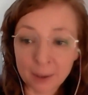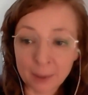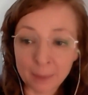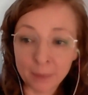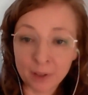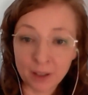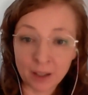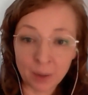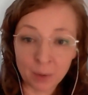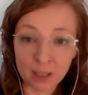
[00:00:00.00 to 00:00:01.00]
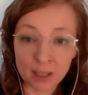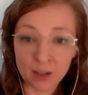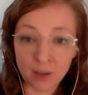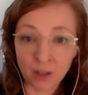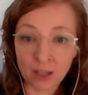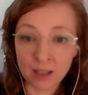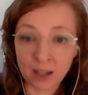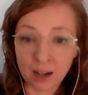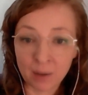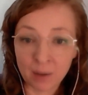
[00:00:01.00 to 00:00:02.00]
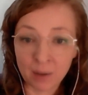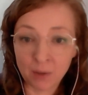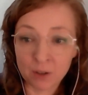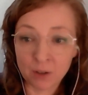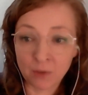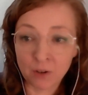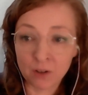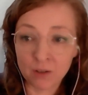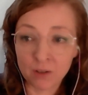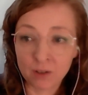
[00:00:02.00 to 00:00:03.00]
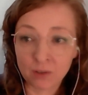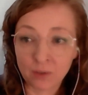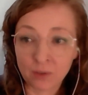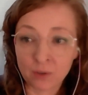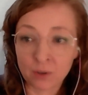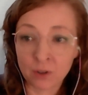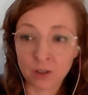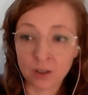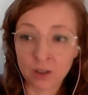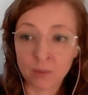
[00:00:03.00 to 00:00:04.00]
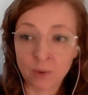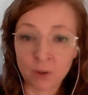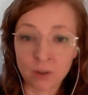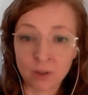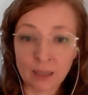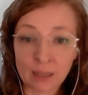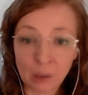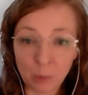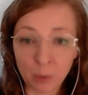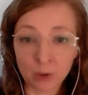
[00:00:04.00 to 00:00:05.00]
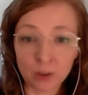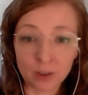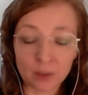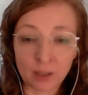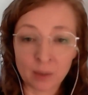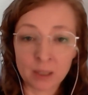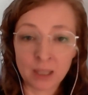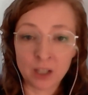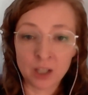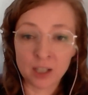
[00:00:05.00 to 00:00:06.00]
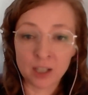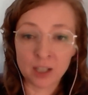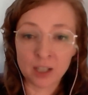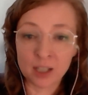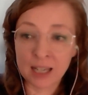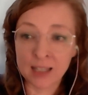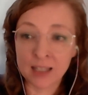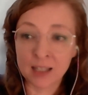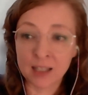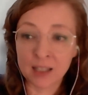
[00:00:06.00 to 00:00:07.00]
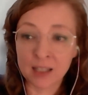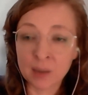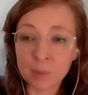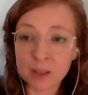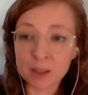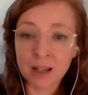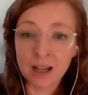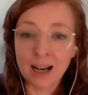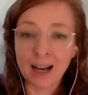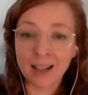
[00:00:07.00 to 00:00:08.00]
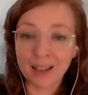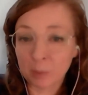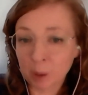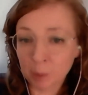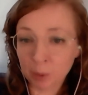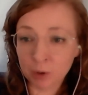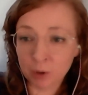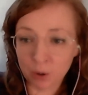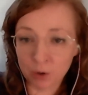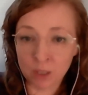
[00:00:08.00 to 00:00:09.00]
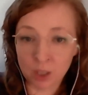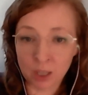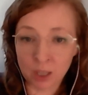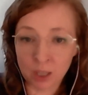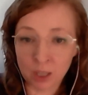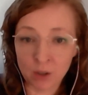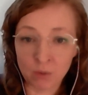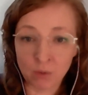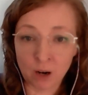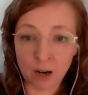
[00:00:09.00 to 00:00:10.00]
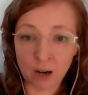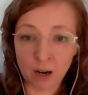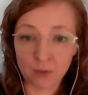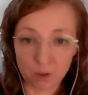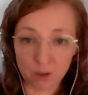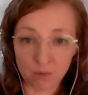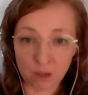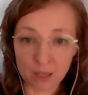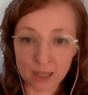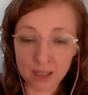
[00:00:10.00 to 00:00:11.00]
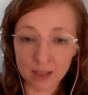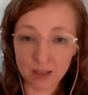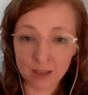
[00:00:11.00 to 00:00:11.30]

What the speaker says: I would like to thank Terry first of all for all your valuable recommendations and tips. I think people could reach out to you afterwards, right?